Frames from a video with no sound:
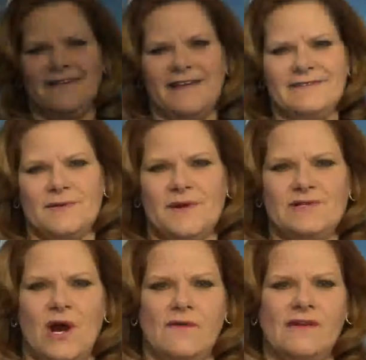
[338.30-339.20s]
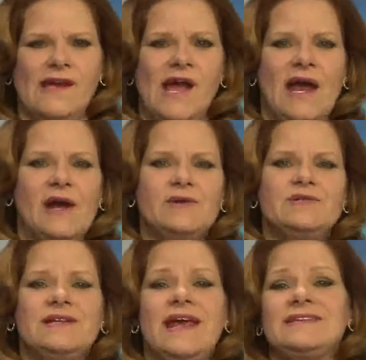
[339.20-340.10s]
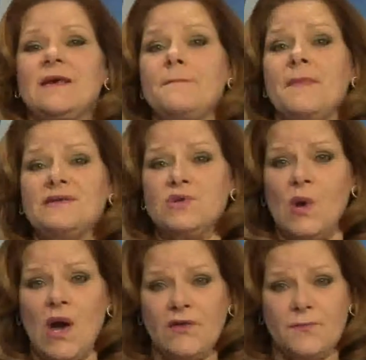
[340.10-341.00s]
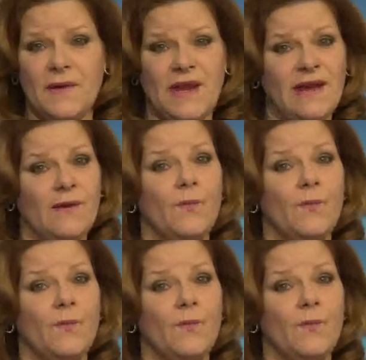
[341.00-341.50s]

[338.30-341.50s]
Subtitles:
Thanks so much, Avi. Here's today's Mental Health Minute